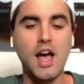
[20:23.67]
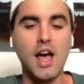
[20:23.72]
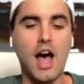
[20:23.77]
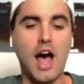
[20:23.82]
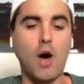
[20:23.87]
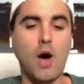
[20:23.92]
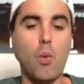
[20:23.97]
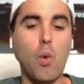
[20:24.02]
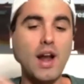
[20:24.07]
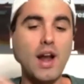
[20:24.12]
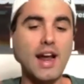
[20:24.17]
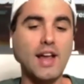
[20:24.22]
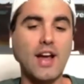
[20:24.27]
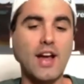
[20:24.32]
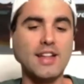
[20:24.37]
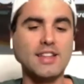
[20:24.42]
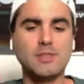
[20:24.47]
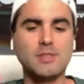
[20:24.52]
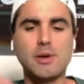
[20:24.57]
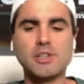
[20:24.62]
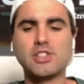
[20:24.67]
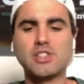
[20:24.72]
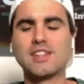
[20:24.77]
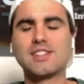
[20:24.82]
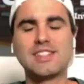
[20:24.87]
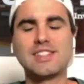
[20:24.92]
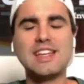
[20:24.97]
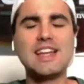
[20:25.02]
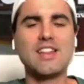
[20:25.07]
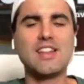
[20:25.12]
One I liked, especially
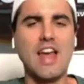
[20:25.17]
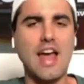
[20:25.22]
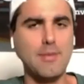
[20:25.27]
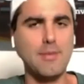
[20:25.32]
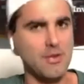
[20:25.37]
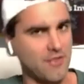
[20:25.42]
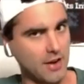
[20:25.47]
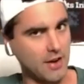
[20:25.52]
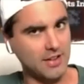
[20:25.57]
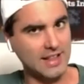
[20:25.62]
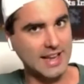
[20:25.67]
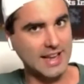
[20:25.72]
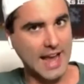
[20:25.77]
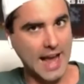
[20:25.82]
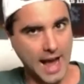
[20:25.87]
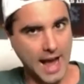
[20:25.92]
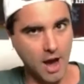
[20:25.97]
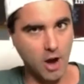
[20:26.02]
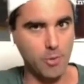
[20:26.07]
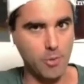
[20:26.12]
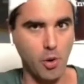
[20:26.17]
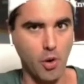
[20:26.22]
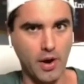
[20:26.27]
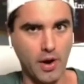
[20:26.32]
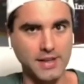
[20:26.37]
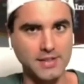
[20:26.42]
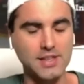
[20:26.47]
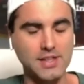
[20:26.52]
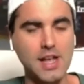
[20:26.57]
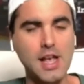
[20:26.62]
CeeDee Lamb, he fell to the
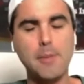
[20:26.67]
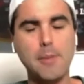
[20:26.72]
Cowboys.